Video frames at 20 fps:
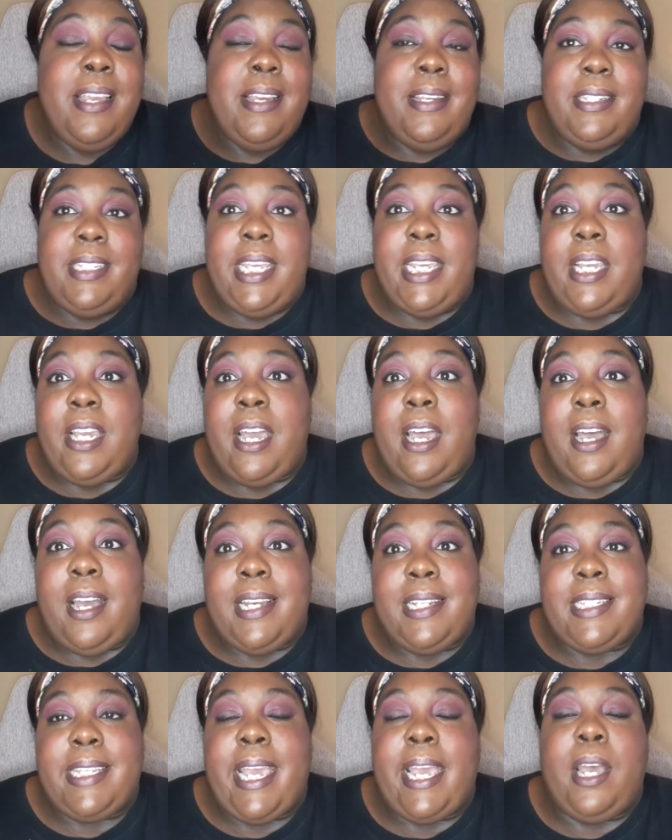take a
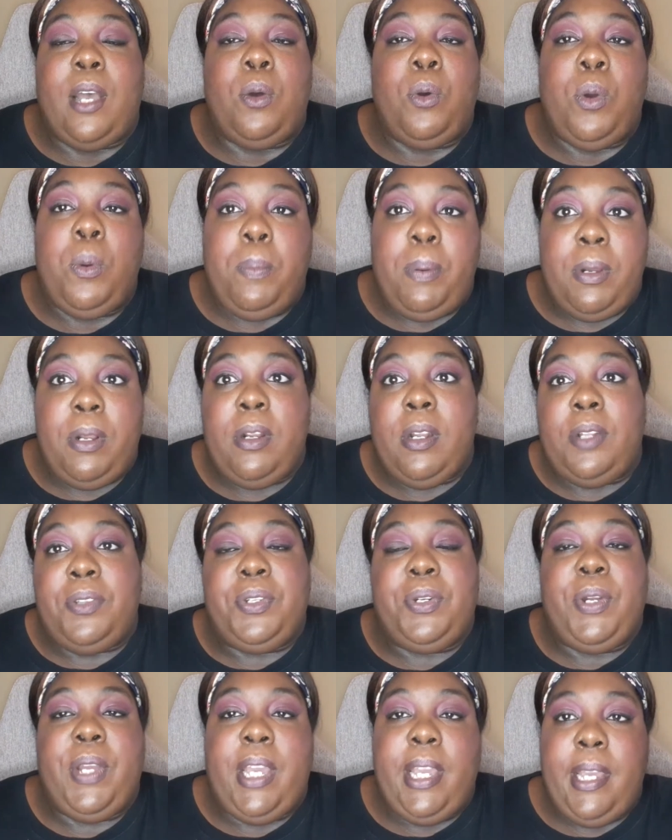hot towel, put it on
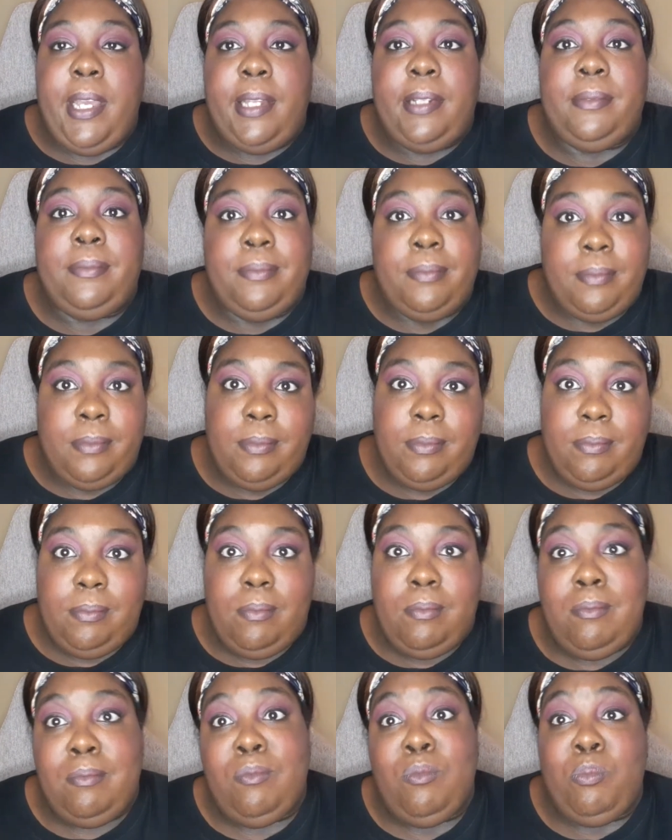their head,
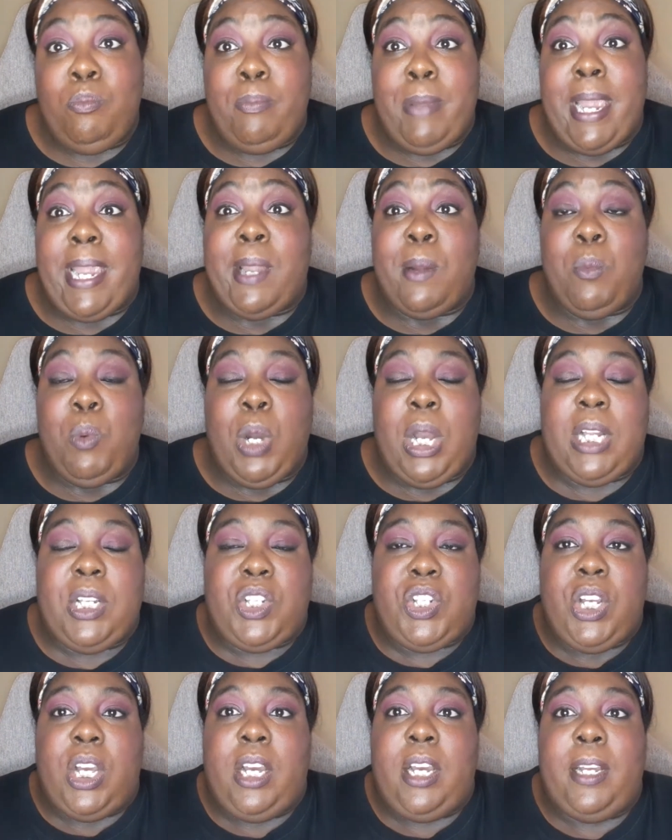make them
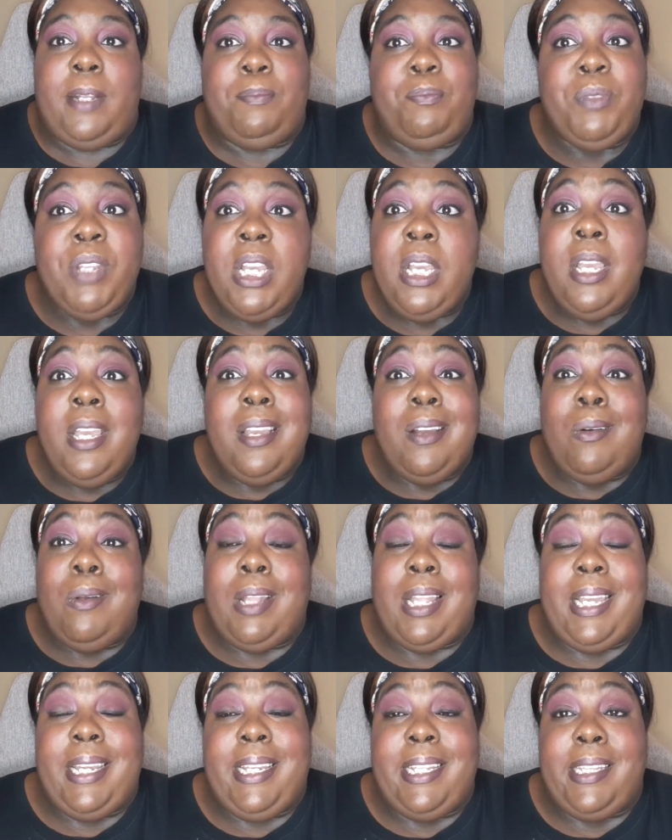watch on while
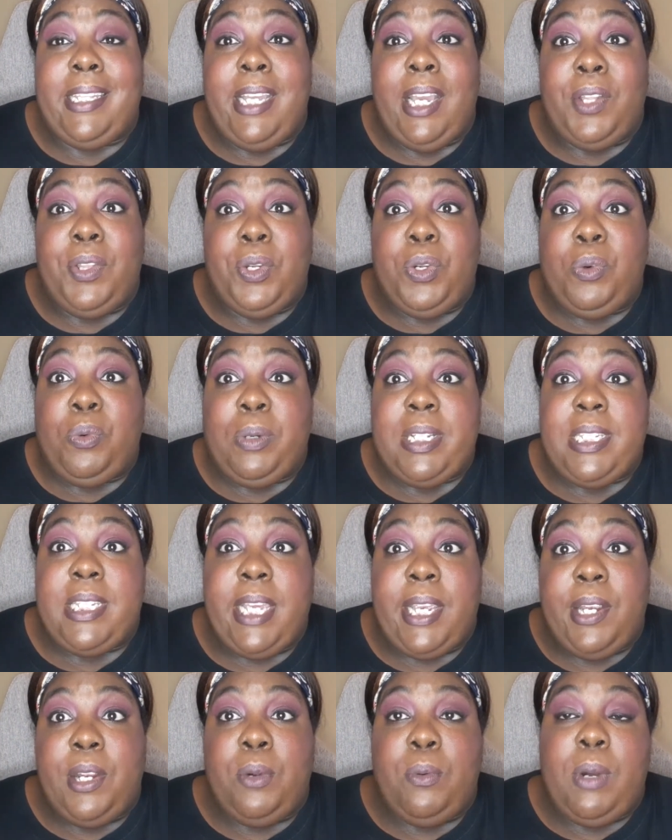I get the other one's
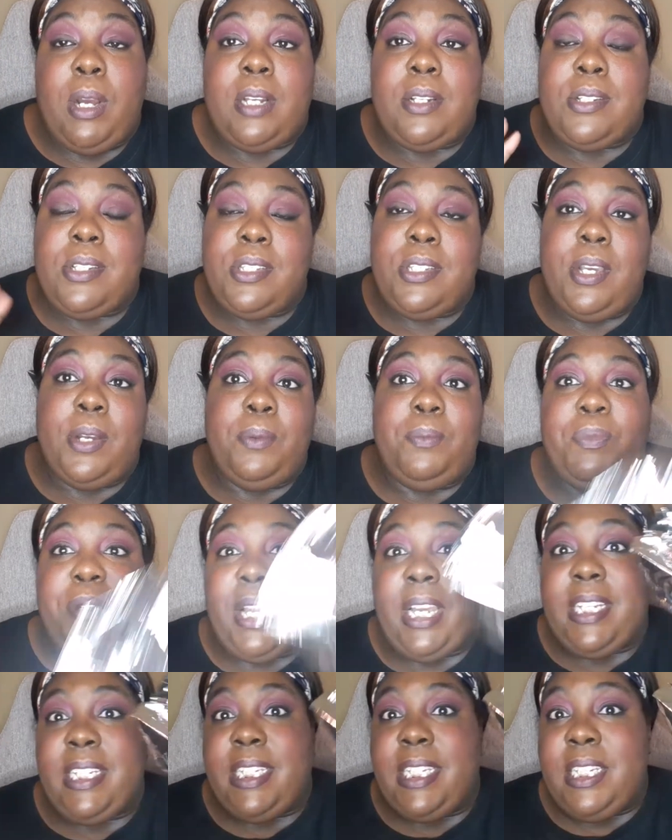hair washed. So
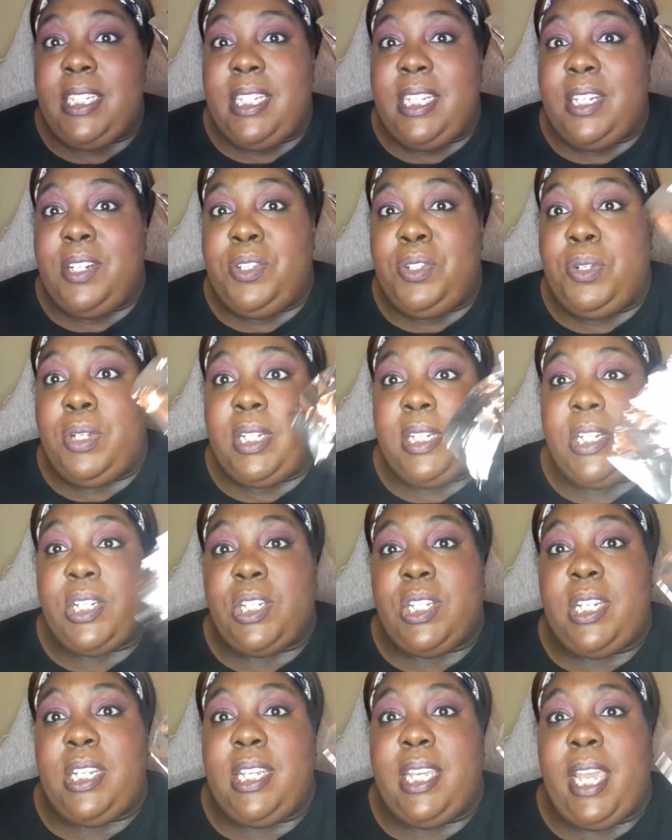I did need a new
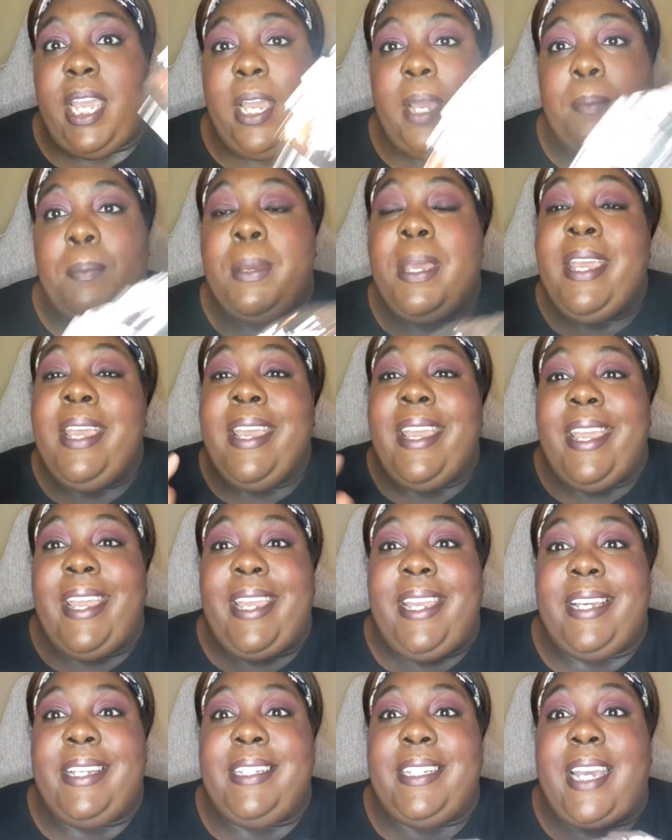conditioning cap,
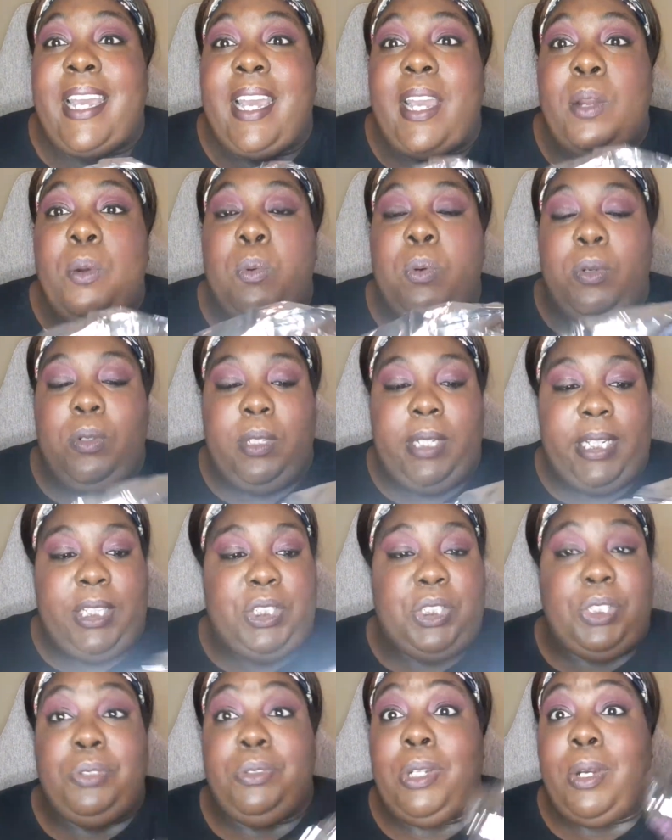and I will
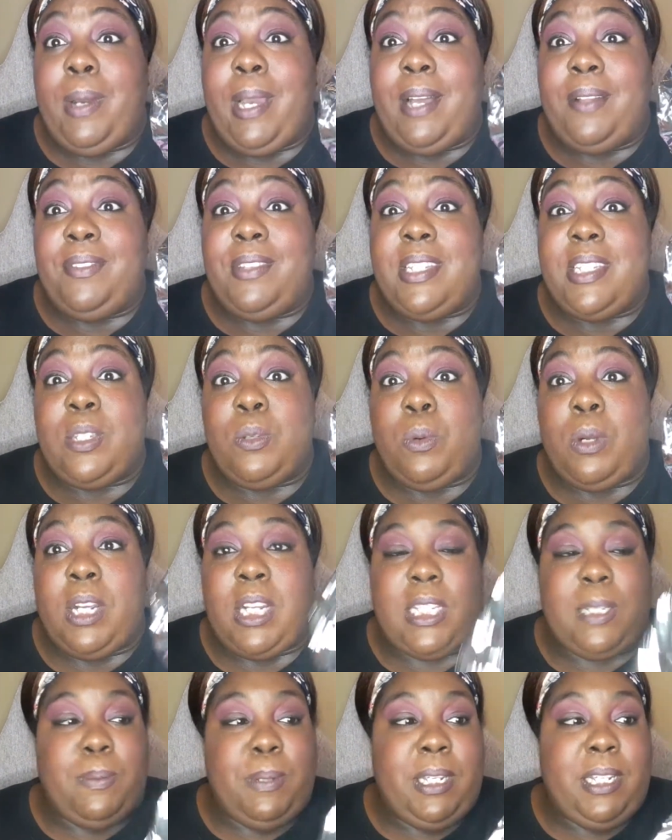let you know how this
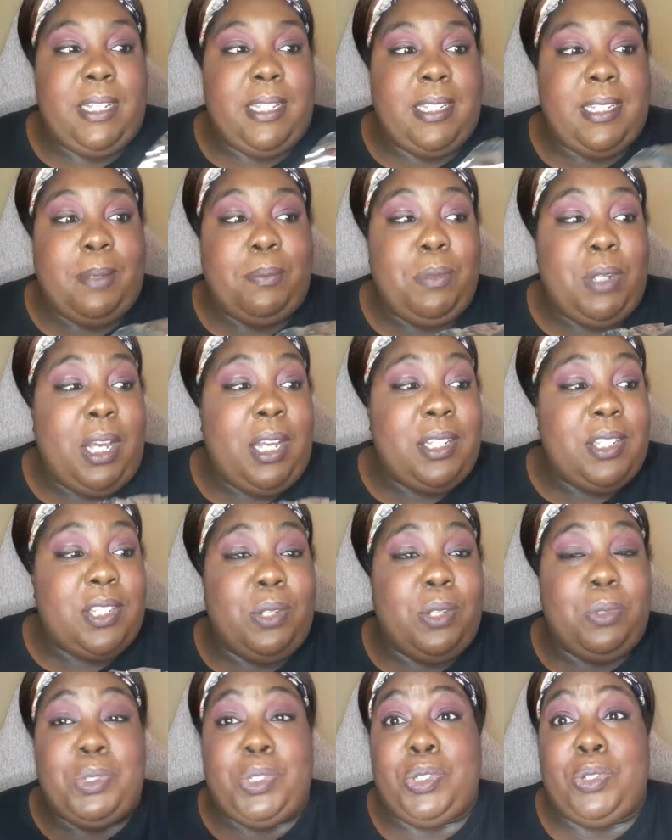works, because I'm not
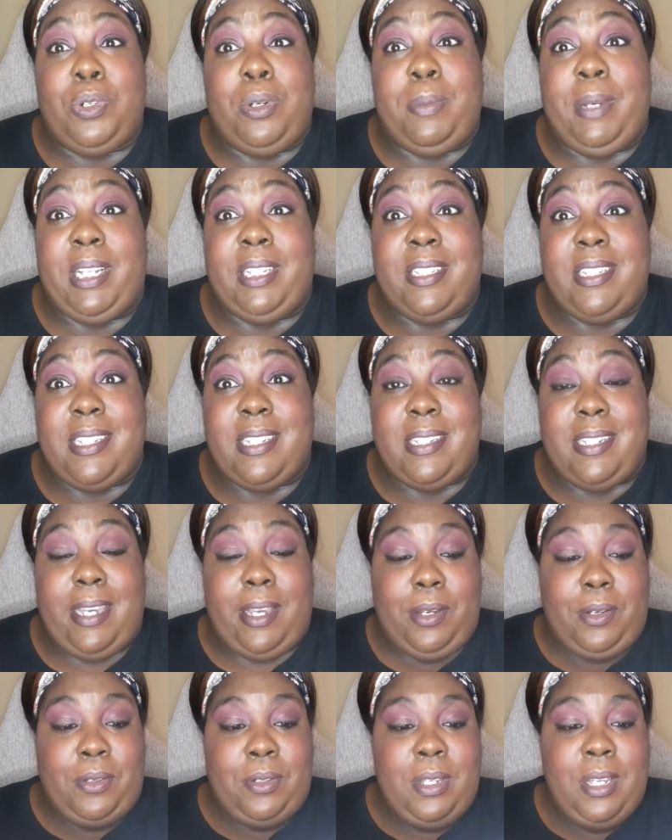sure about this now
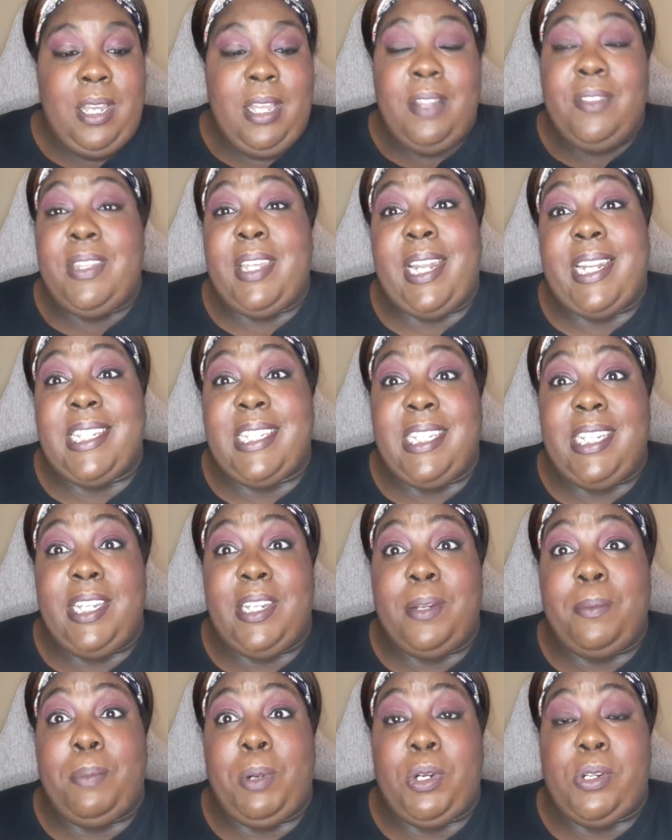that I see it
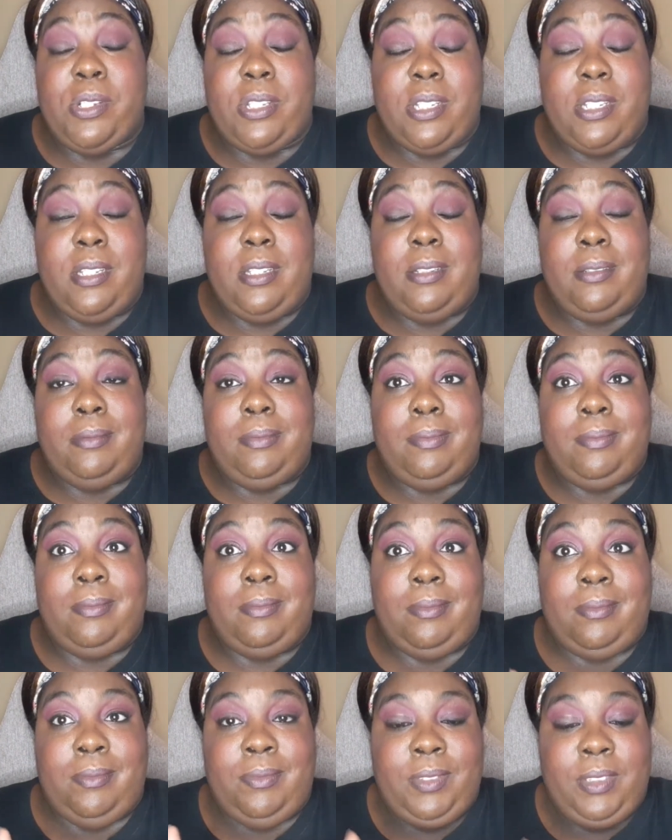in person.
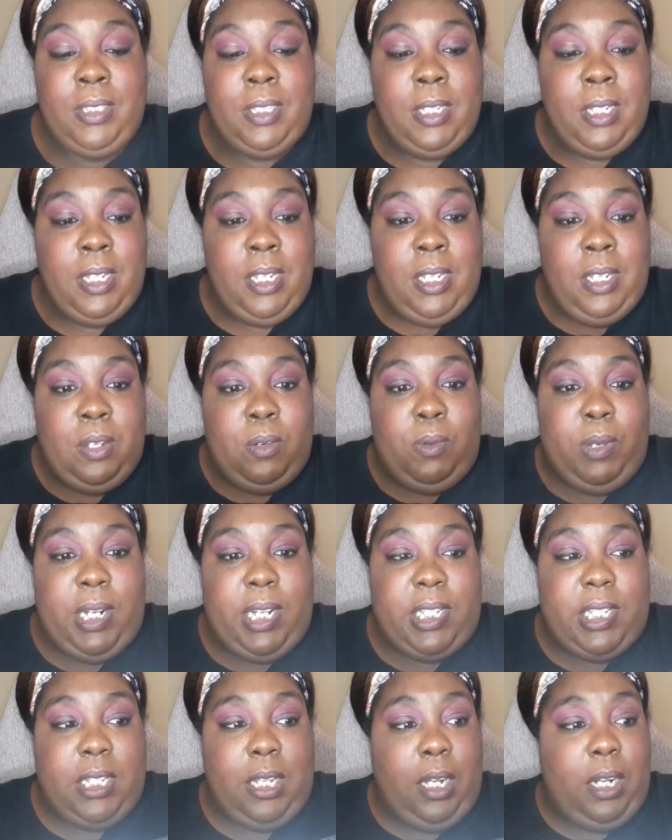When I
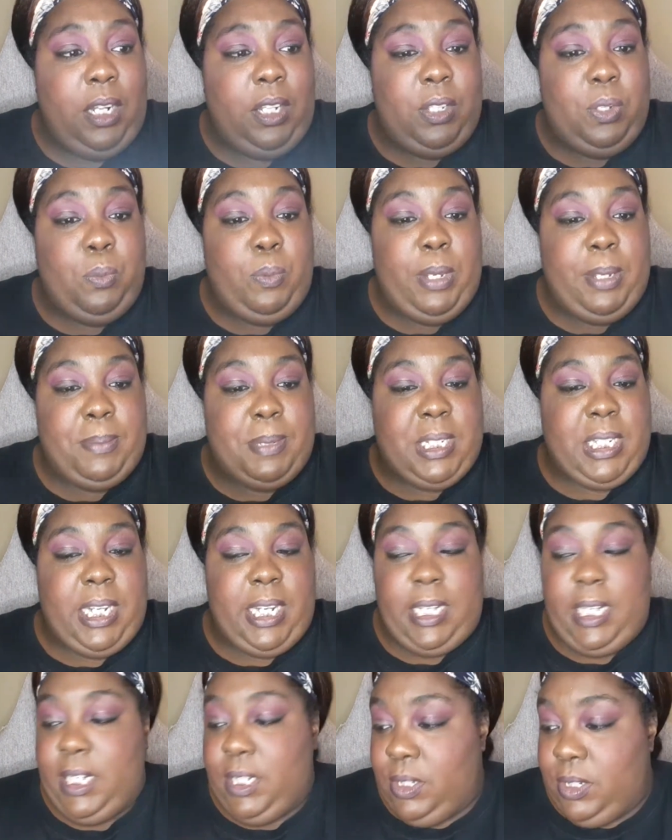saw it on the website,
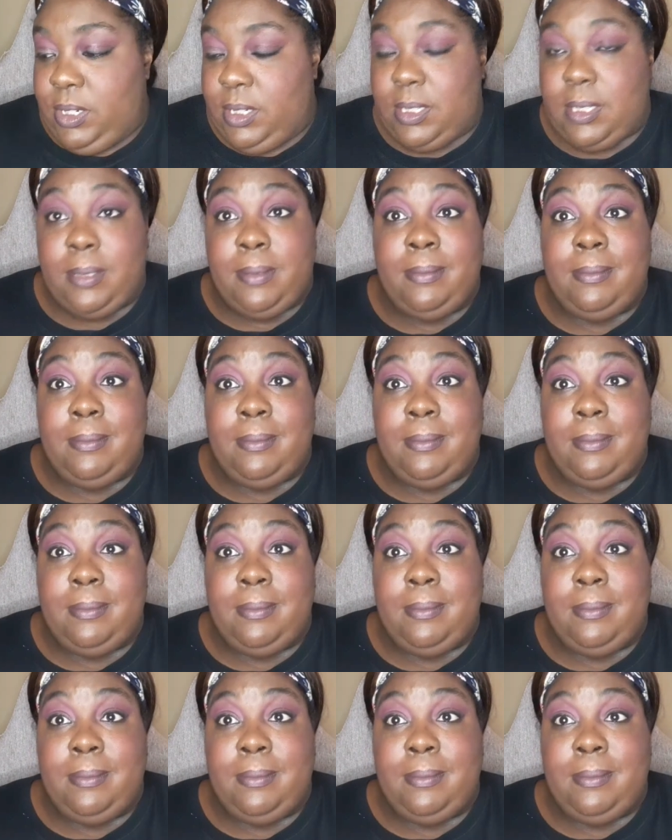it looked